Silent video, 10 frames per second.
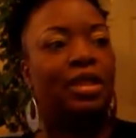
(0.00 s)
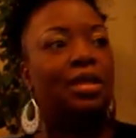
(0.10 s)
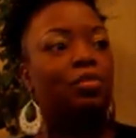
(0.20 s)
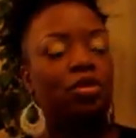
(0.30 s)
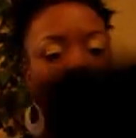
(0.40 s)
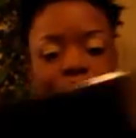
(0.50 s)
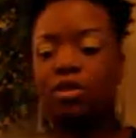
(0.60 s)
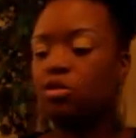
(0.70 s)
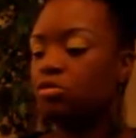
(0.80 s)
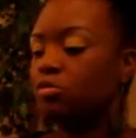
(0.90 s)
and I'm going with
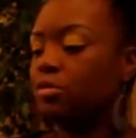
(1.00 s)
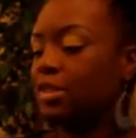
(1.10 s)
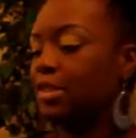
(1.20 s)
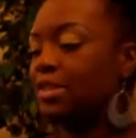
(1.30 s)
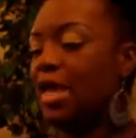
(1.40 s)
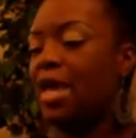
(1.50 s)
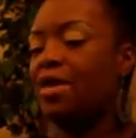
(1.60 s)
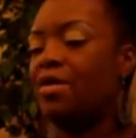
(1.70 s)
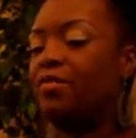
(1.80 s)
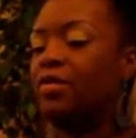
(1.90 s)
the Coastal Scents. I
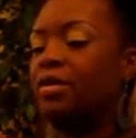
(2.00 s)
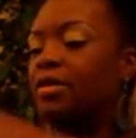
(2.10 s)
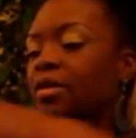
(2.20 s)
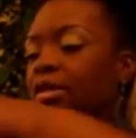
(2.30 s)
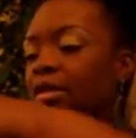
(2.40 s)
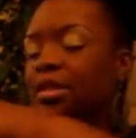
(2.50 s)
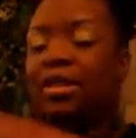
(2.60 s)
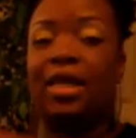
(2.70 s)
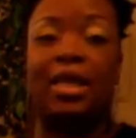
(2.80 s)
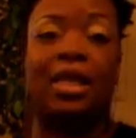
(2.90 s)
have
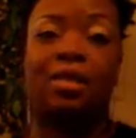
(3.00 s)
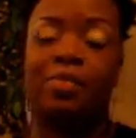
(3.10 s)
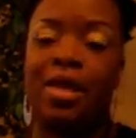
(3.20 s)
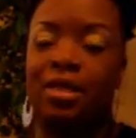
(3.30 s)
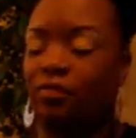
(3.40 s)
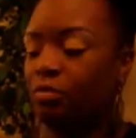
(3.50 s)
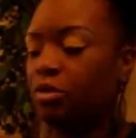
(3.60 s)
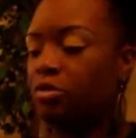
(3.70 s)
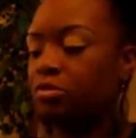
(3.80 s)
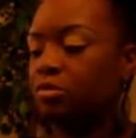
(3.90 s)
the 88 palette
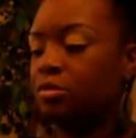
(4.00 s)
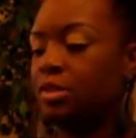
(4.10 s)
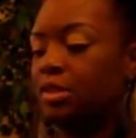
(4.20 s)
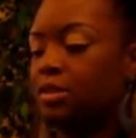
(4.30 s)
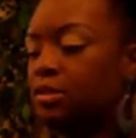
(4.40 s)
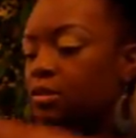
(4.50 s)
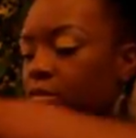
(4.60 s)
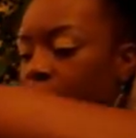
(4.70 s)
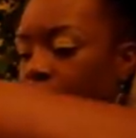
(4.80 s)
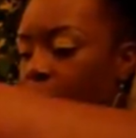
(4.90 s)
from Coastal Scents.
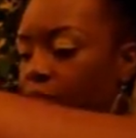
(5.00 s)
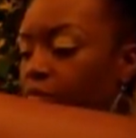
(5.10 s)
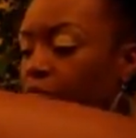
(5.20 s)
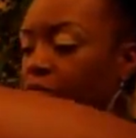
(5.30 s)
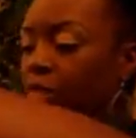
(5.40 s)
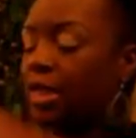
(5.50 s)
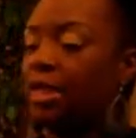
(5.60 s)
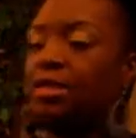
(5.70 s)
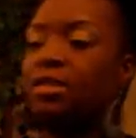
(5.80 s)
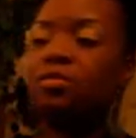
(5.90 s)

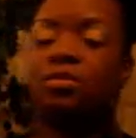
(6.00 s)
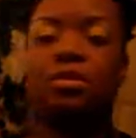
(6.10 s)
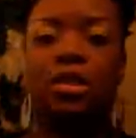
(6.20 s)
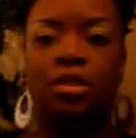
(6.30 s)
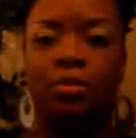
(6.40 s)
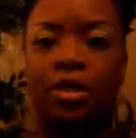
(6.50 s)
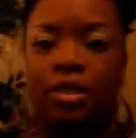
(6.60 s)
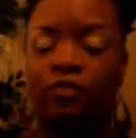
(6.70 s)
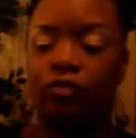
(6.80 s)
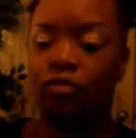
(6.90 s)
I got this one on
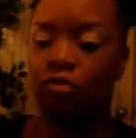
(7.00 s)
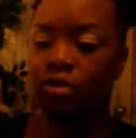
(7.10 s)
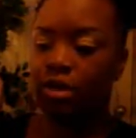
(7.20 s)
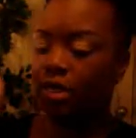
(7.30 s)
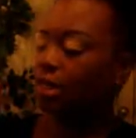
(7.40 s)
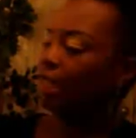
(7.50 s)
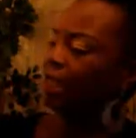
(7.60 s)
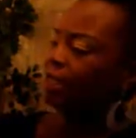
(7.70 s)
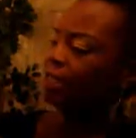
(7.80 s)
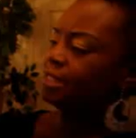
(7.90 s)
eBay for
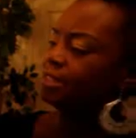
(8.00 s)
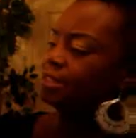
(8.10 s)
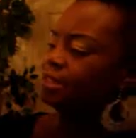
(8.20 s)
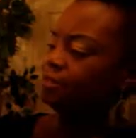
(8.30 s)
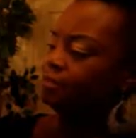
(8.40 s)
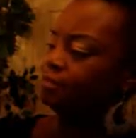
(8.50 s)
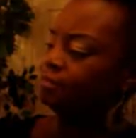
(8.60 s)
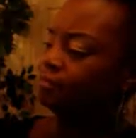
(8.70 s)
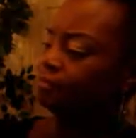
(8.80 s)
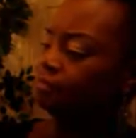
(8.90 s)
89 cents.
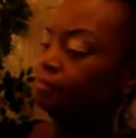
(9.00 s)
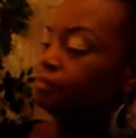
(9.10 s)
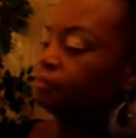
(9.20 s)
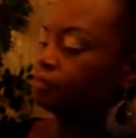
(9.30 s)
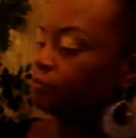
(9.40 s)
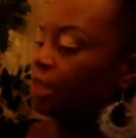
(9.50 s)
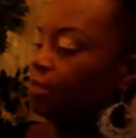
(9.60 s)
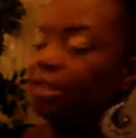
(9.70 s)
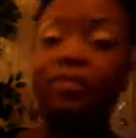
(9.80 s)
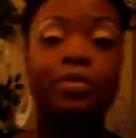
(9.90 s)

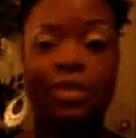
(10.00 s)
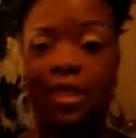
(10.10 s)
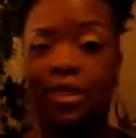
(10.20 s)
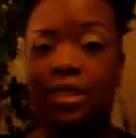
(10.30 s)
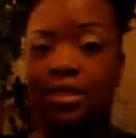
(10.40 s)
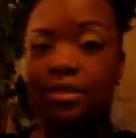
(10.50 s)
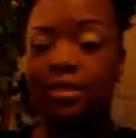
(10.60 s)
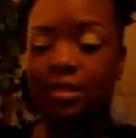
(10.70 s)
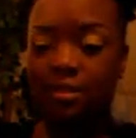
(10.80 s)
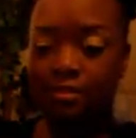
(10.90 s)
Yeah, I believe it was 89
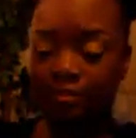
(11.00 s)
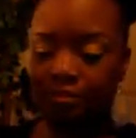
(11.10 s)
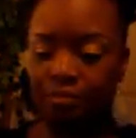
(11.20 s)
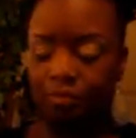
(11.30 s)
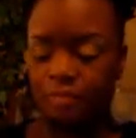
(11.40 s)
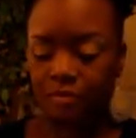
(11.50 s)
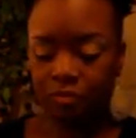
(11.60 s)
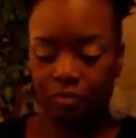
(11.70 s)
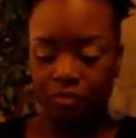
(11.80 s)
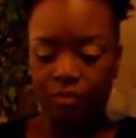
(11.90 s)
cents.
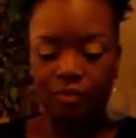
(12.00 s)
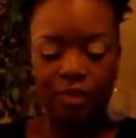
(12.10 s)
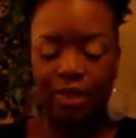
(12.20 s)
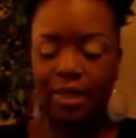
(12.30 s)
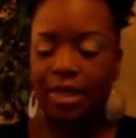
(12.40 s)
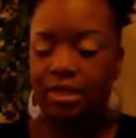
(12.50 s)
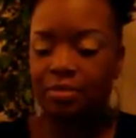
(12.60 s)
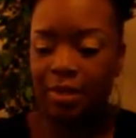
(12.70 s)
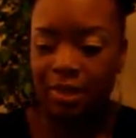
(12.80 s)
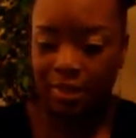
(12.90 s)
And I
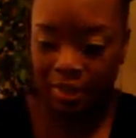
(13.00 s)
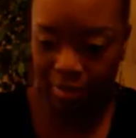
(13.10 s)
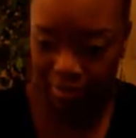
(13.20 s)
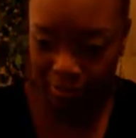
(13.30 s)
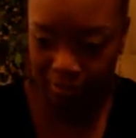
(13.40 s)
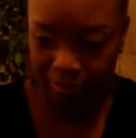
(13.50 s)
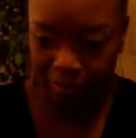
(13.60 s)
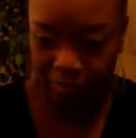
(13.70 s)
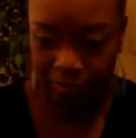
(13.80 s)
had to pay, um,